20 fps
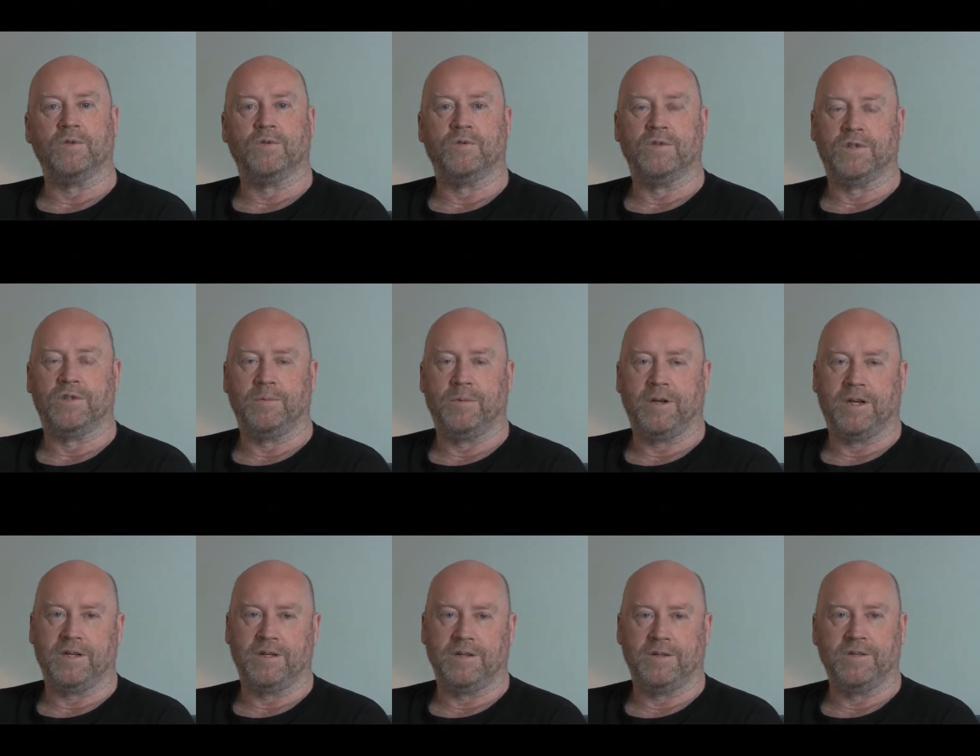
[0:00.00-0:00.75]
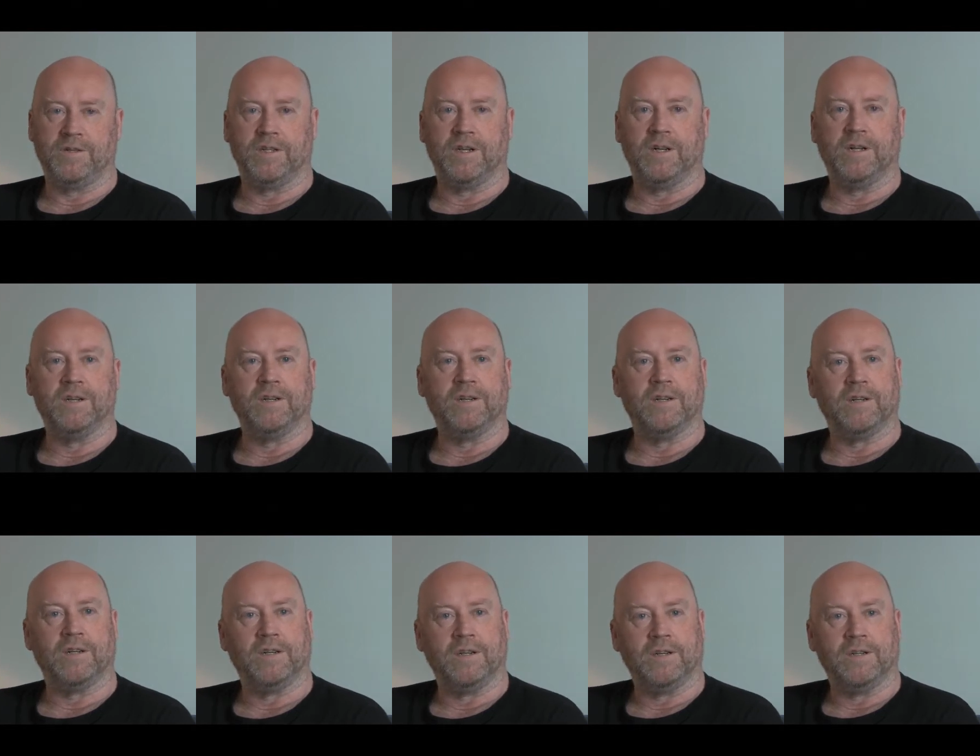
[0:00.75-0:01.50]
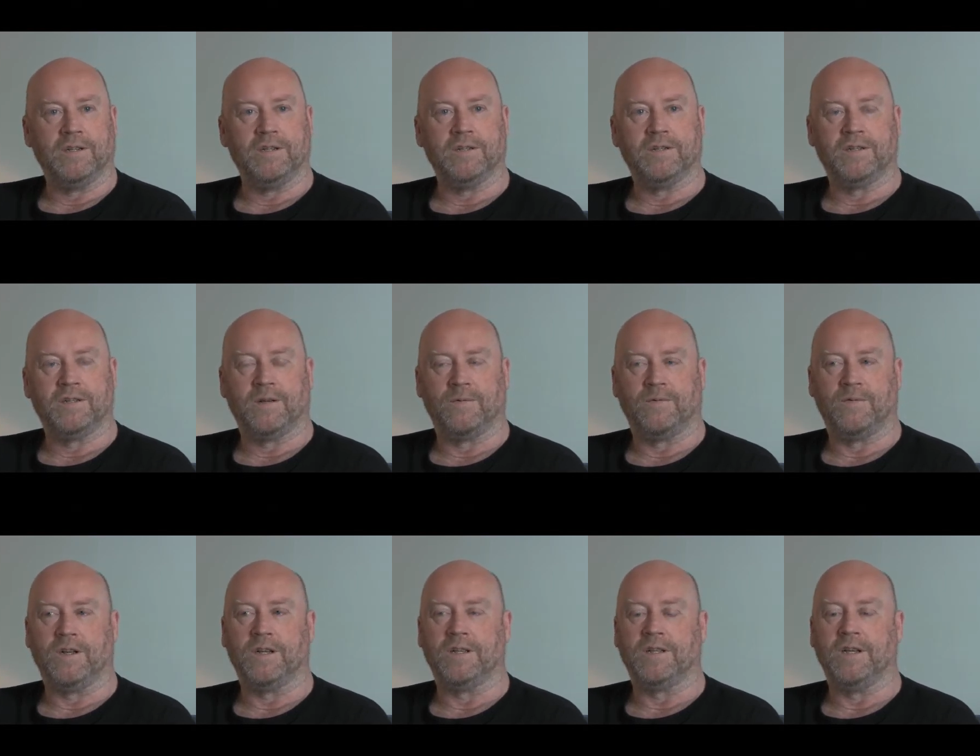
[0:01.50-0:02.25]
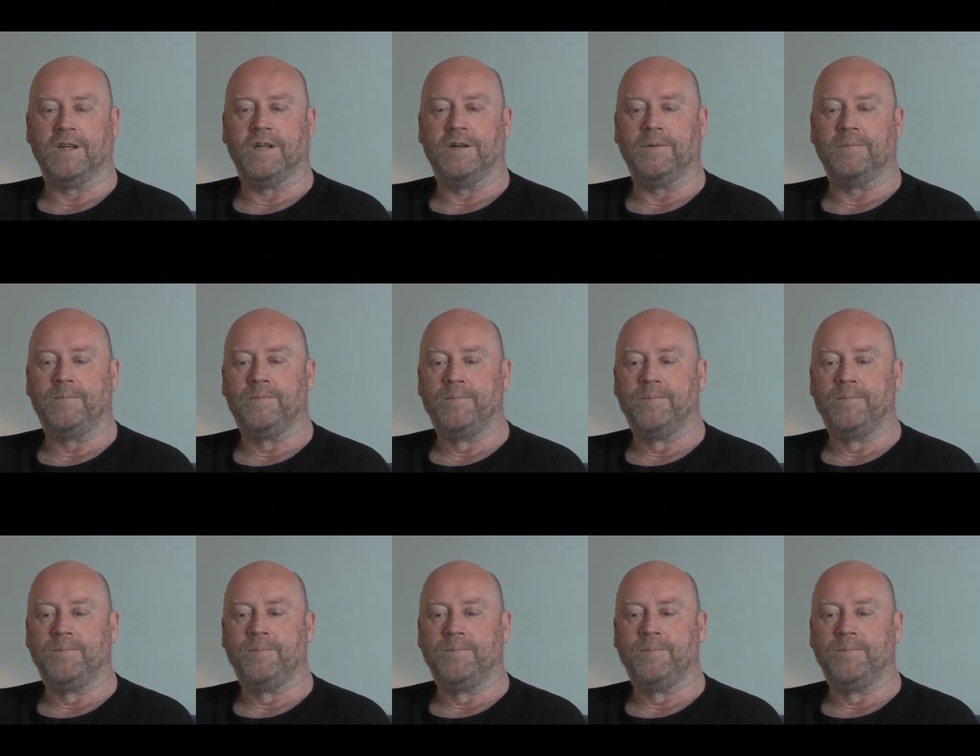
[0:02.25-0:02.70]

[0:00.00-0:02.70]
or it's about New Zealand and stuff like that.